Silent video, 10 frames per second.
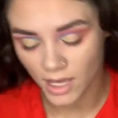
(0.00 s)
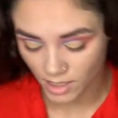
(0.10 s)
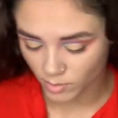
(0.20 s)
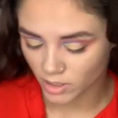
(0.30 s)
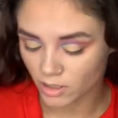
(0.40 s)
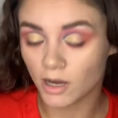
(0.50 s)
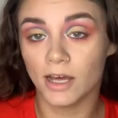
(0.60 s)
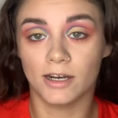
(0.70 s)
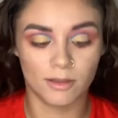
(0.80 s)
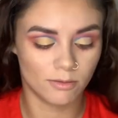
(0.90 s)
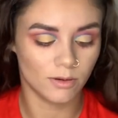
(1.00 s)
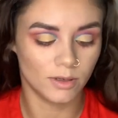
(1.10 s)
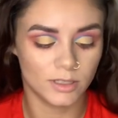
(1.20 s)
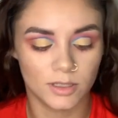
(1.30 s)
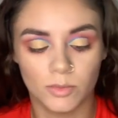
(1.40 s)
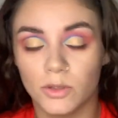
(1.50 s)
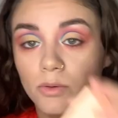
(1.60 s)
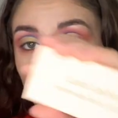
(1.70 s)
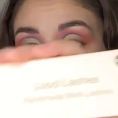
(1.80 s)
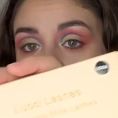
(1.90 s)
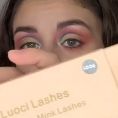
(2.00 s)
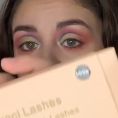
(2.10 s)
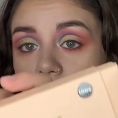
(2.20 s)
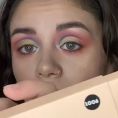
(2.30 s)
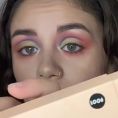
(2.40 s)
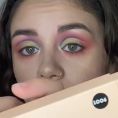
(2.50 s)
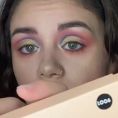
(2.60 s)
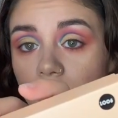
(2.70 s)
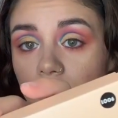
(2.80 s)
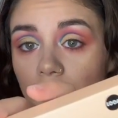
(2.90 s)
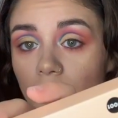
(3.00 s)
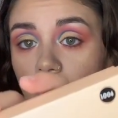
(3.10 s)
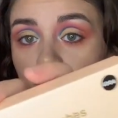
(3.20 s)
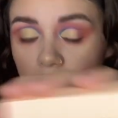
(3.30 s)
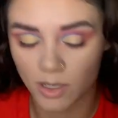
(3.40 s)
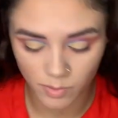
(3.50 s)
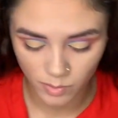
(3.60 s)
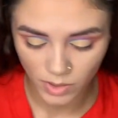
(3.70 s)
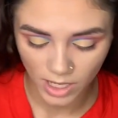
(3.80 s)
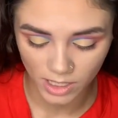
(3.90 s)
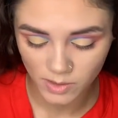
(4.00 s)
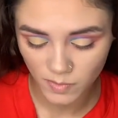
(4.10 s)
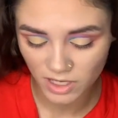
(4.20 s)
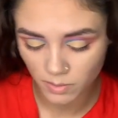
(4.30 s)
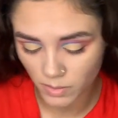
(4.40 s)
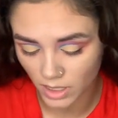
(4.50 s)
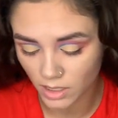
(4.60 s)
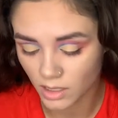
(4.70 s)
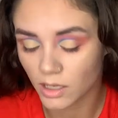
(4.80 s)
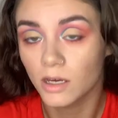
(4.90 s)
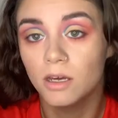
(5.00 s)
And I'm gonna go ahead and throw on some Luosi lashes. They're 100% handmade mink